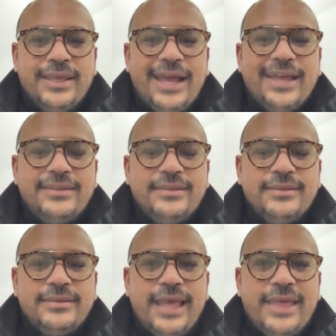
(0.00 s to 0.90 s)
Right?
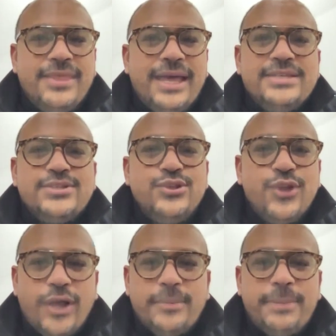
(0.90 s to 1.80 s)
And that is
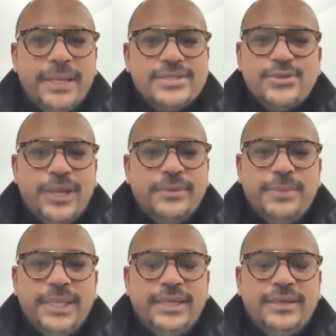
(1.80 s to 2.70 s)
not a place you want to
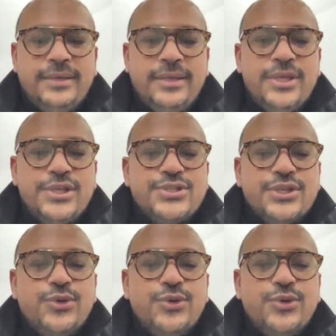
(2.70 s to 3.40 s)
be in. So